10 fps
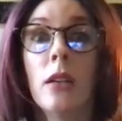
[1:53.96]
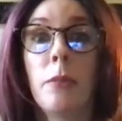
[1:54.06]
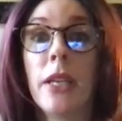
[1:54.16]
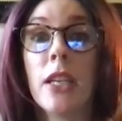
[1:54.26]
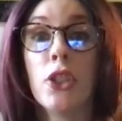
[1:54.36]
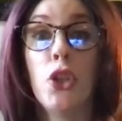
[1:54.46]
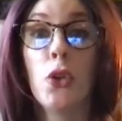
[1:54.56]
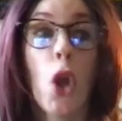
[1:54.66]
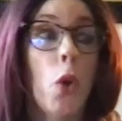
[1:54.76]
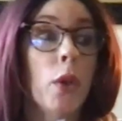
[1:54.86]
Because
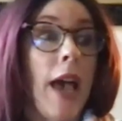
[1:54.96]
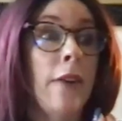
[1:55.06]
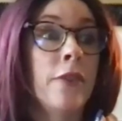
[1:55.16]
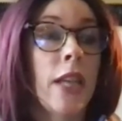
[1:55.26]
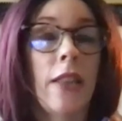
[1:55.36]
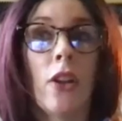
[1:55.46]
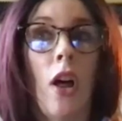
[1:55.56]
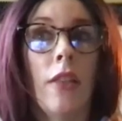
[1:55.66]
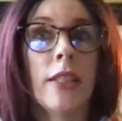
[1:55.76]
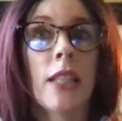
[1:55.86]
you'd go left and then
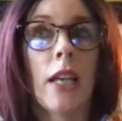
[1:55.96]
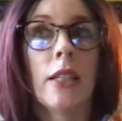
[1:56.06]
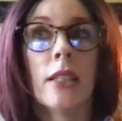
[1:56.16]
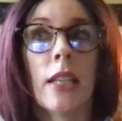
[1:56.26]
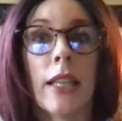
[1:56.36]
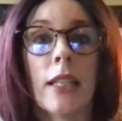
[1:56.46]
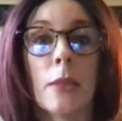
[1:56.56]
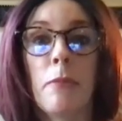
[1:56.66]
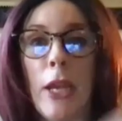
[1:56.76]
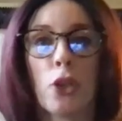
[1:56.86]
all of a sudden it's like
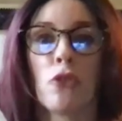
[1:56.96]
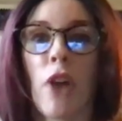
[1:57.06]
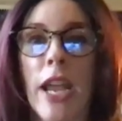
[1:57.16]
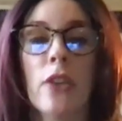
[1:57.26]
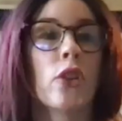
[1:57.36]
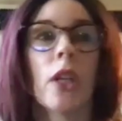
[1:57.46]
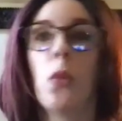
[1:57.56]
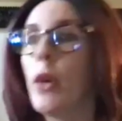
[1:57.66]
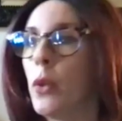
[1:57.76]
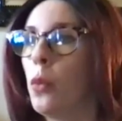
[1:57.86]
this major right. And you're like,
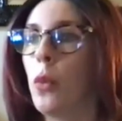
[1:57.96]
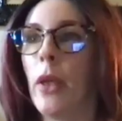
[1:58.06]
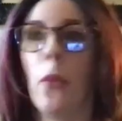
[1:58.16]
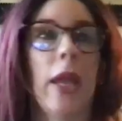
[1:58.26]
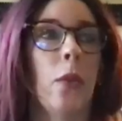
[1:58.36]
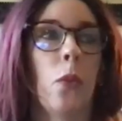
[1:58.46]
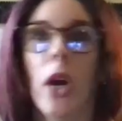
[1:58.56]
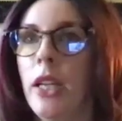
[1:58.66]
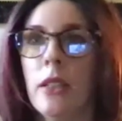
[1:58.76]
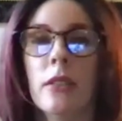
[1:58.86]
what? Wait, wait,
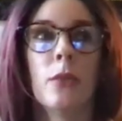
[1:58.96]
what?